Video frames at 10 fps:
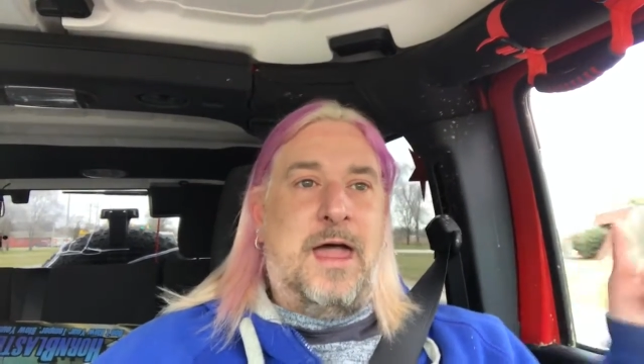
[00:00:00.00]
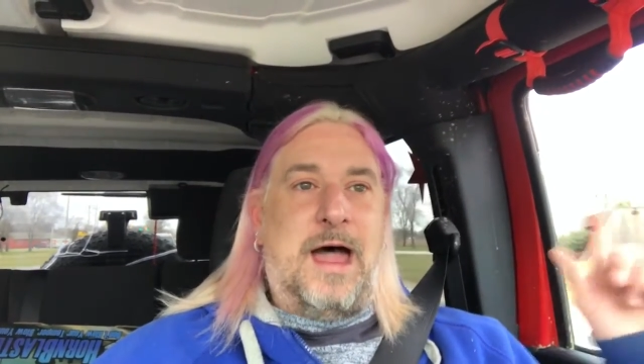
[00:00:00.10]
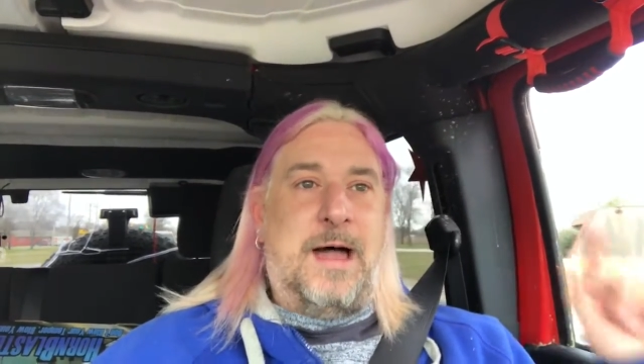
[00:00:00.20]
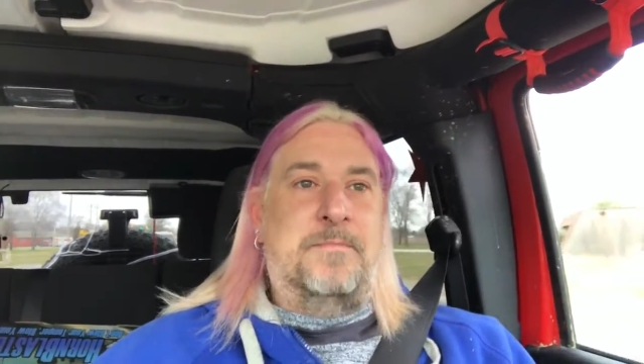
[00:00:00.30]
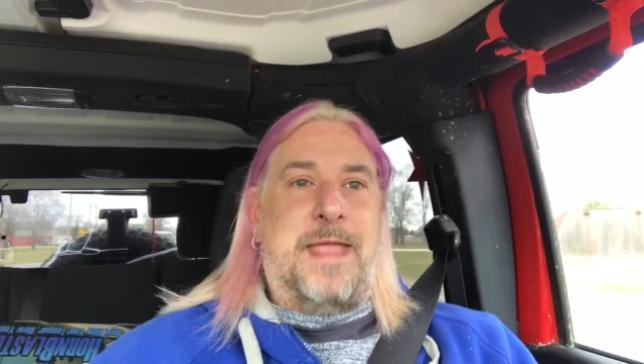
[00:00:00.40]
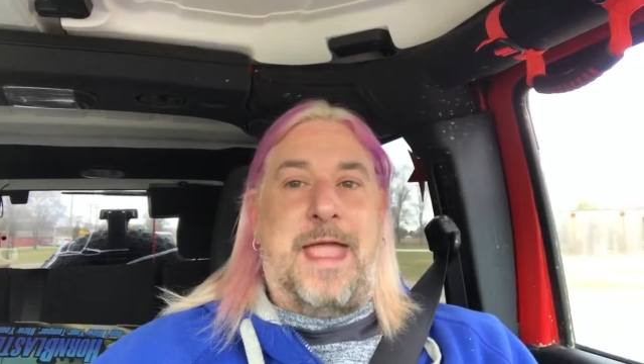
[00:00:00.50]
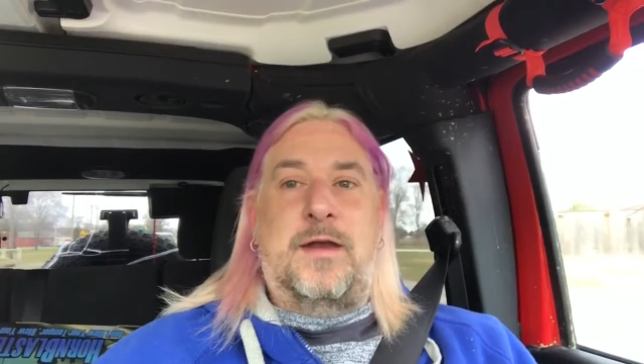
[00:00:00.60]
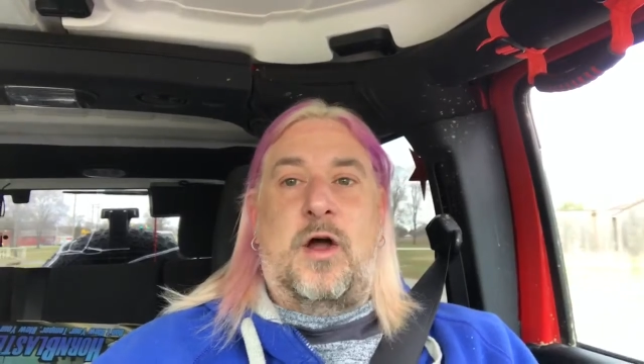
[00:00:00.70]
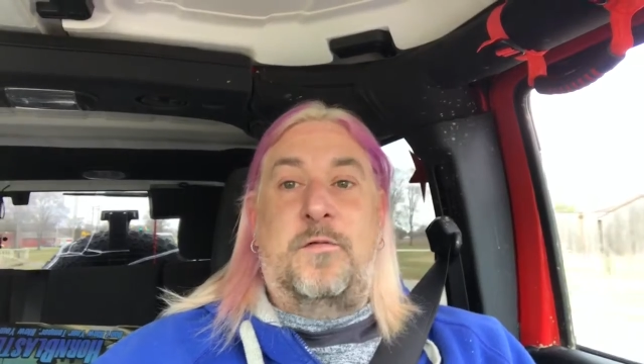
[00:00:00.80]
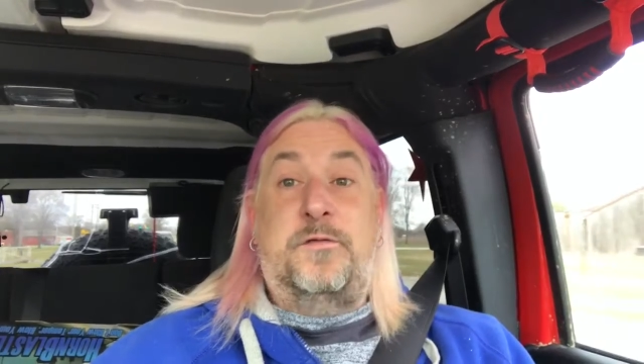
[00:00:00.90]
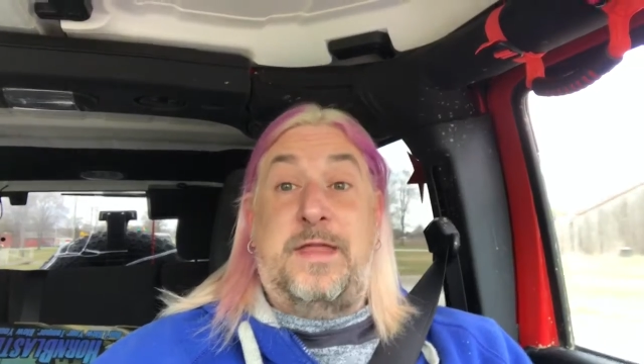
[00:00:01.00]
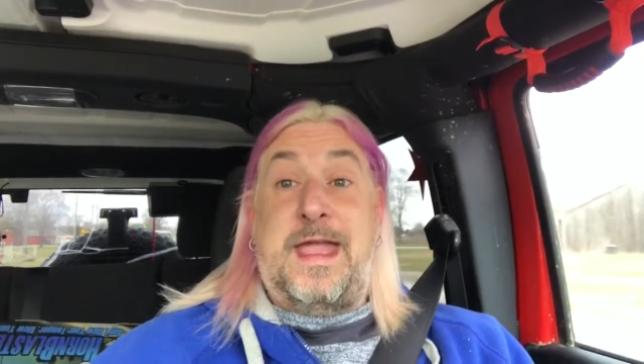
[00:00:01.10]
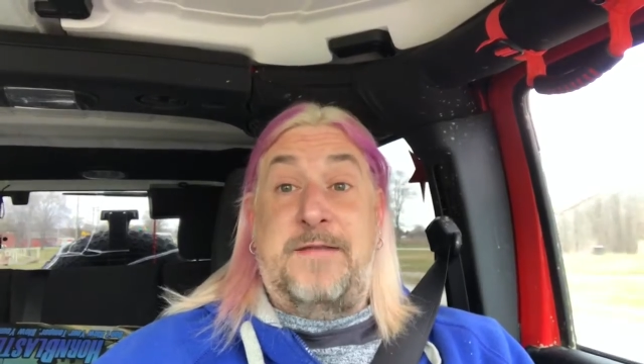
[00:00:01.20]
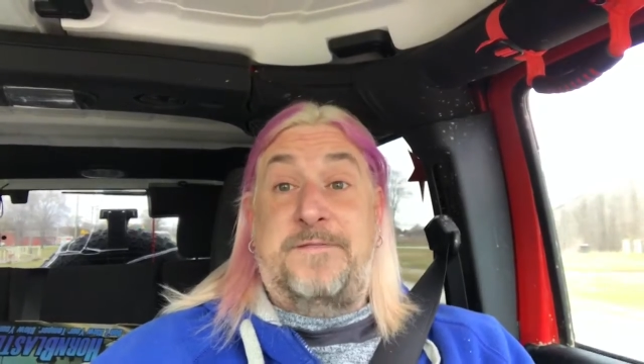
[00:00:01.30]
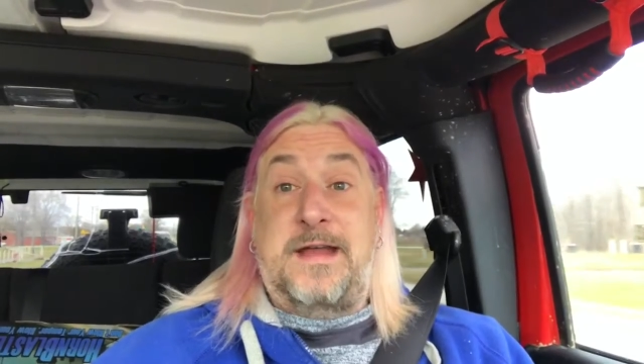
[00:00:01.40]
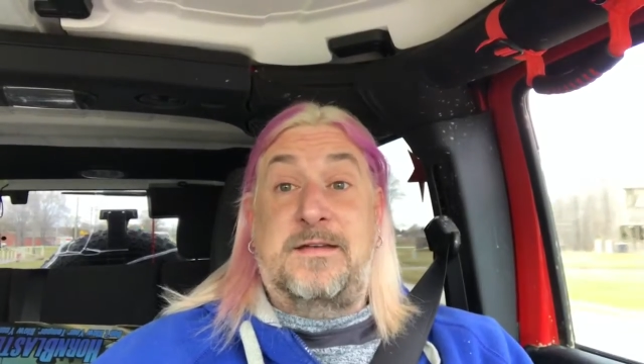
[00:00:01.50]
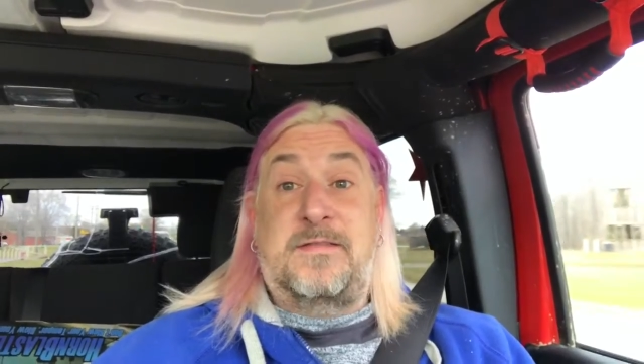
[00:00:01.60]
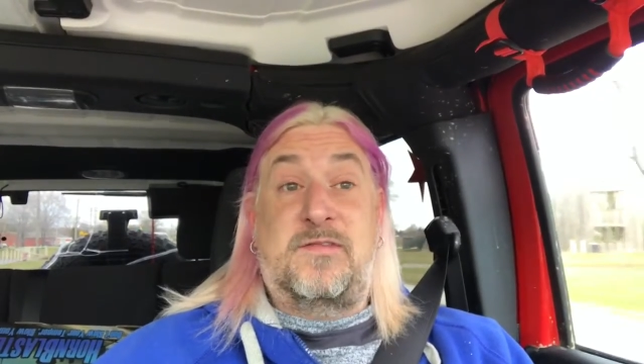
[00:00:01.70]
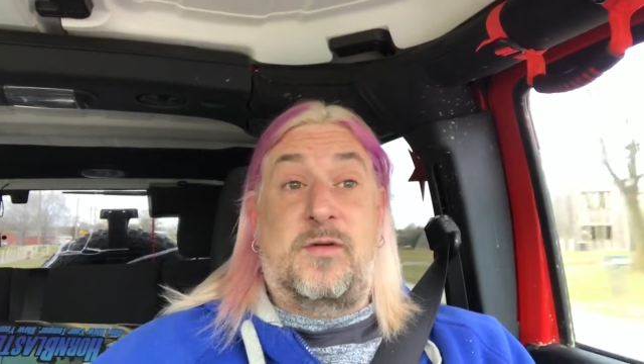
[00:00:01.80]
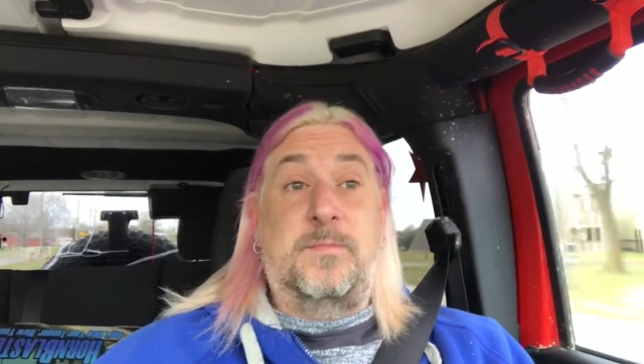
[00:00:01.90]
and hopefully I find a
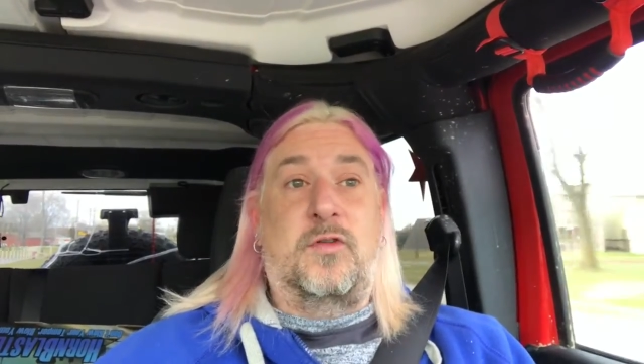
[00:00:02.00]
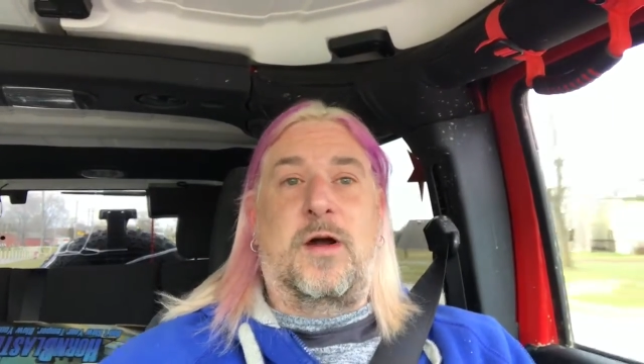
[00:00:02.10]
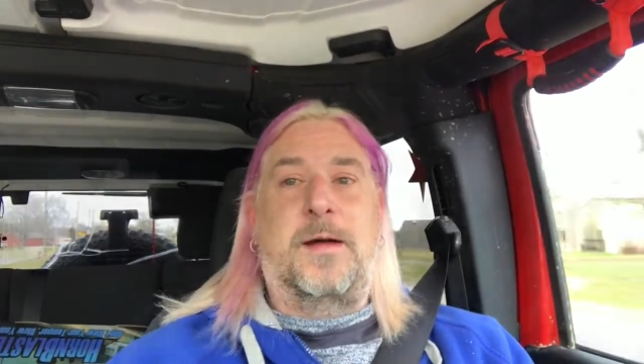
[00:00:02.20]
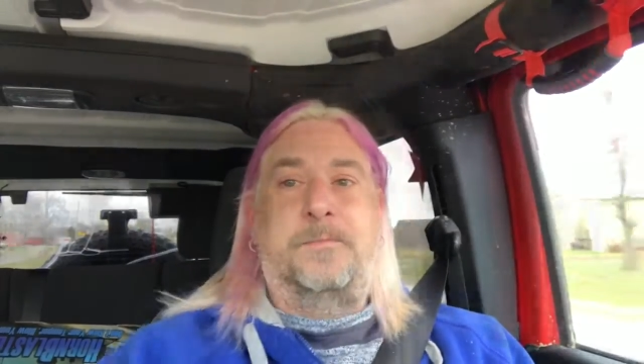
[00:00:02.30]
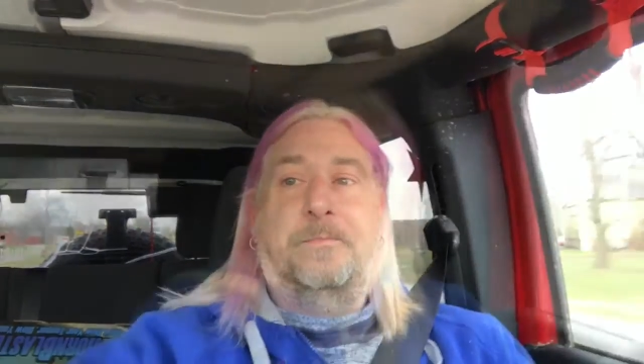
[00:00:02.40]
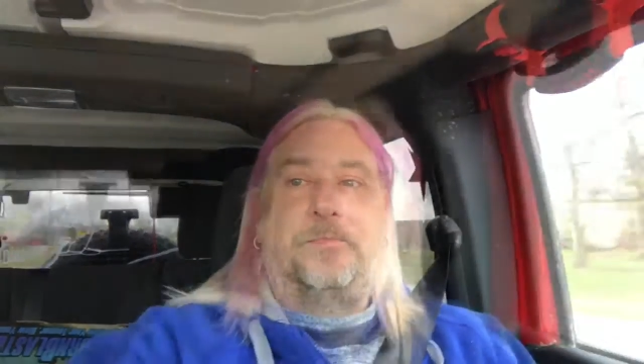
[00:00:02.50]
storm door.